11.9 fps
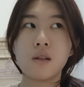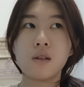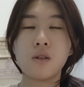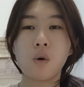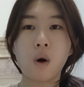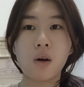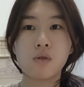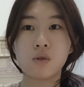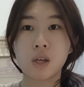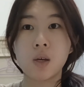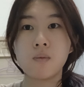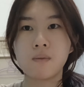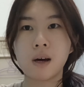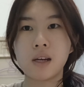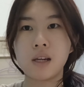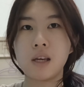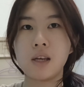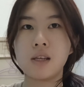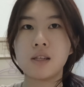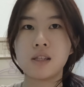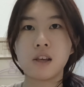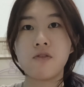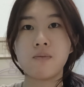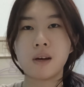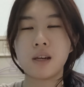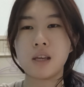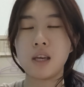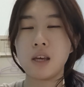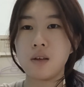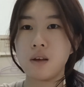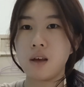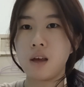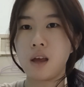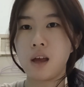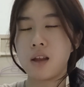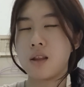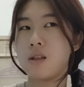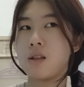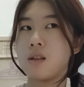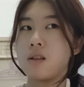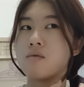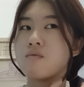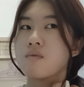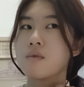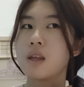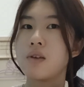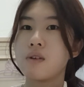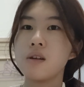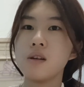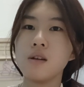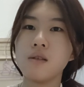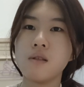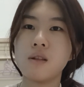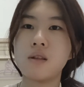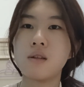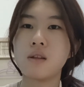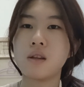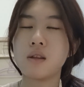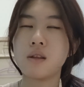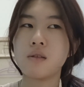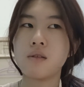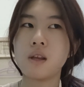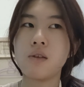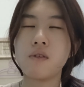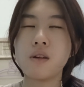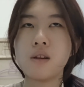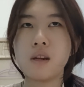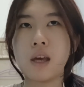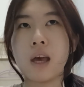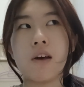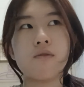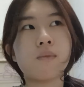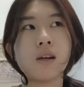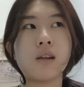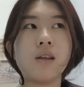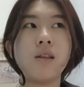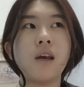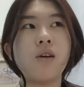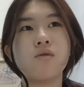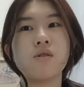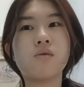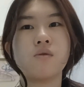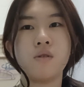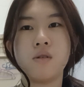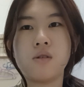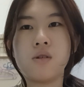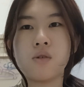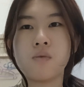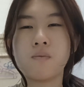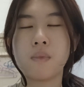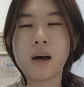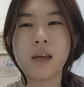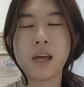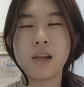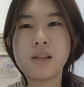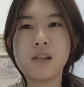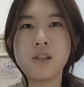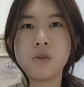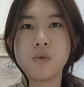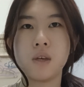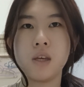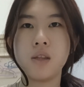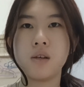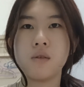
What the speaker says: know how to keep money, save money, and even they have money, they also don't buy anything to eat.